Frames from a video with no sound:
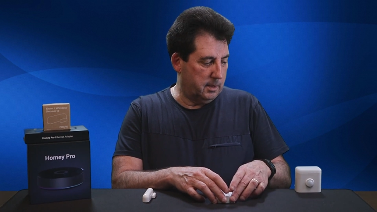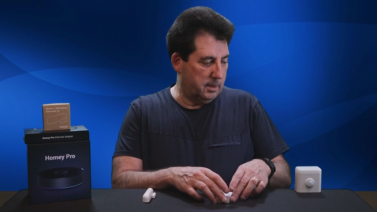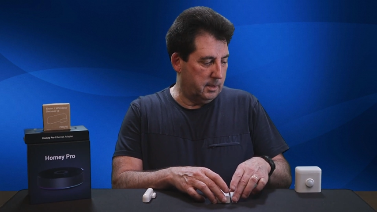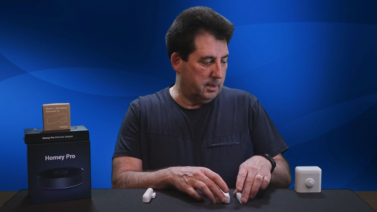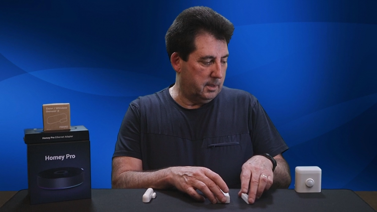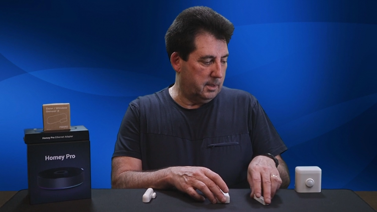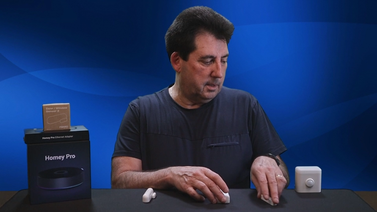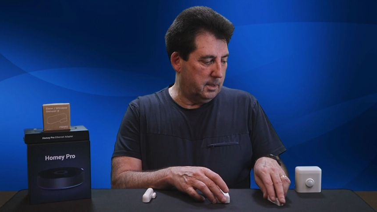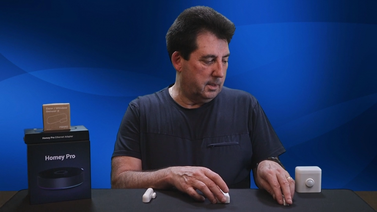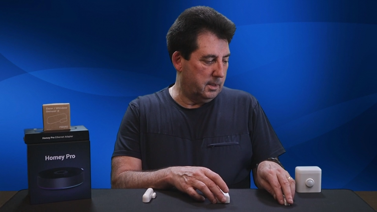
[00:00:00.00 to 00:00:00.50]

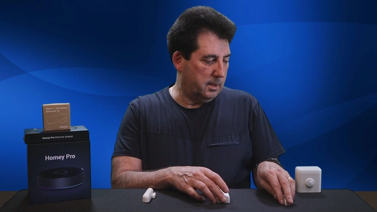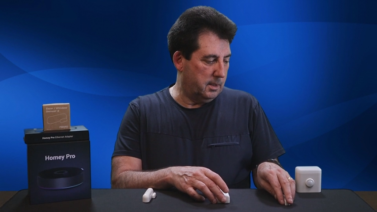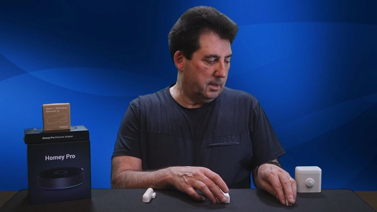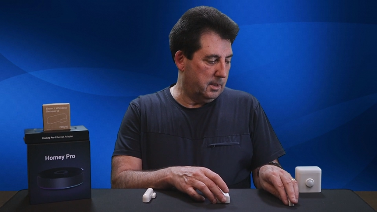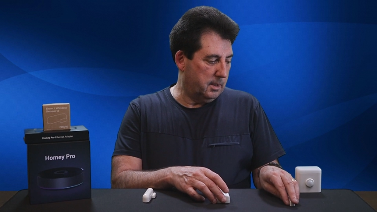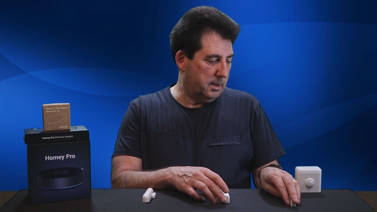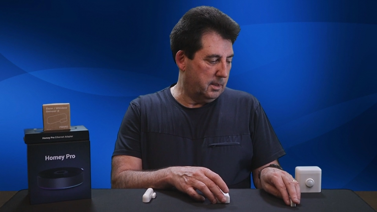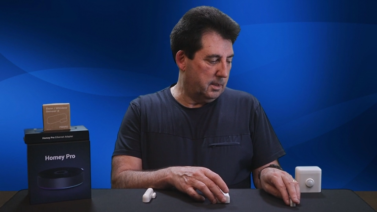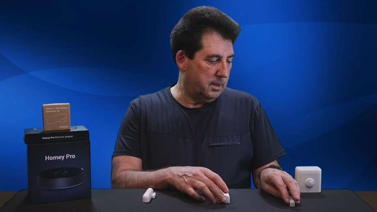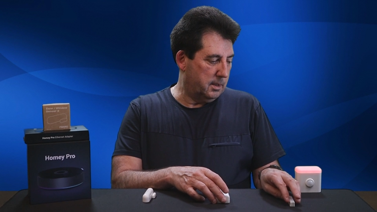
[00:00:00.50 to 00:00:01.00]

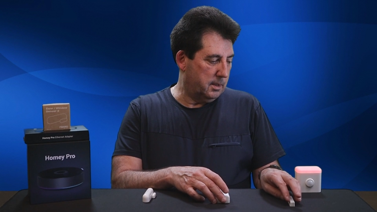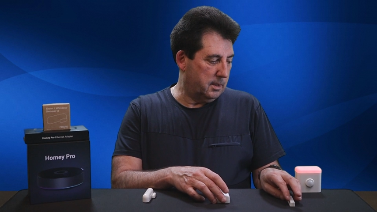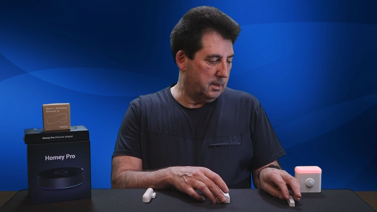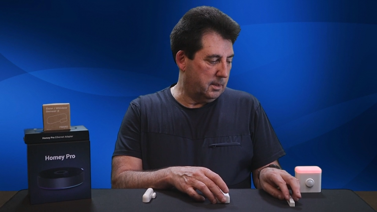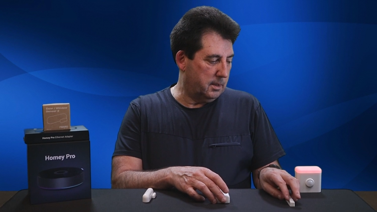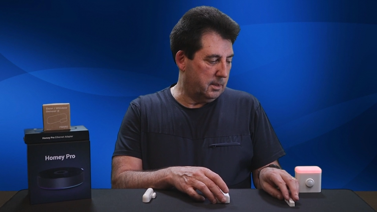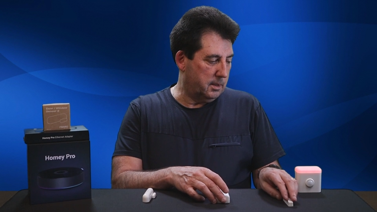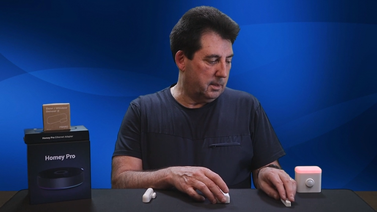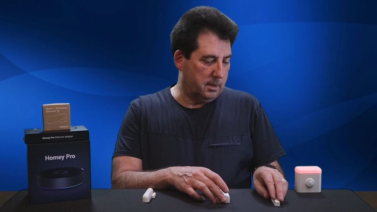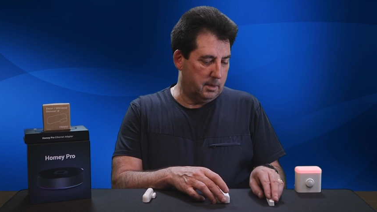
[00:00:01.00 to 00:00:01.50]

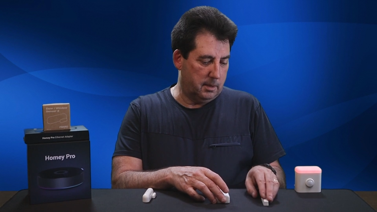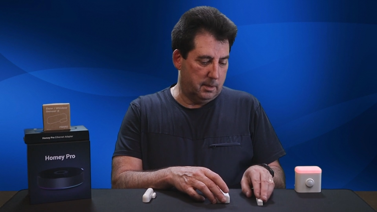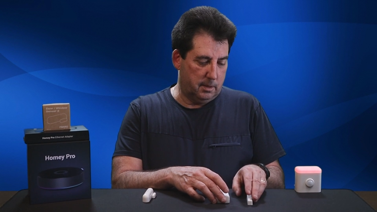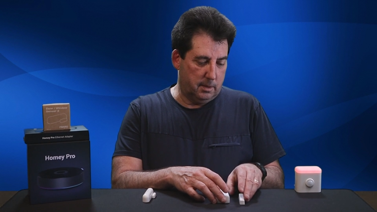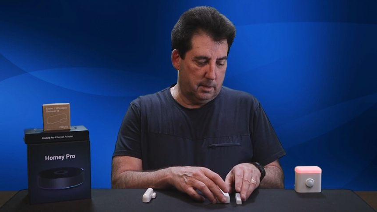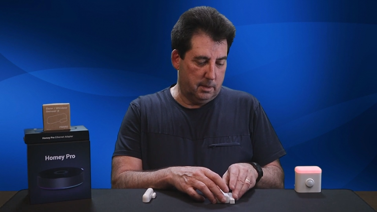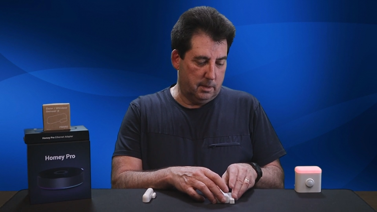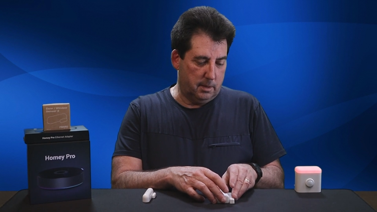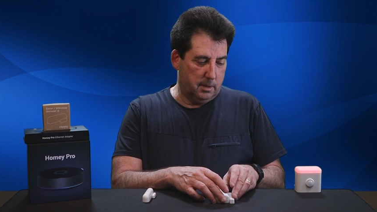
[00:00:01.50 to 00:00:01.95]
No one is speaking in this clip.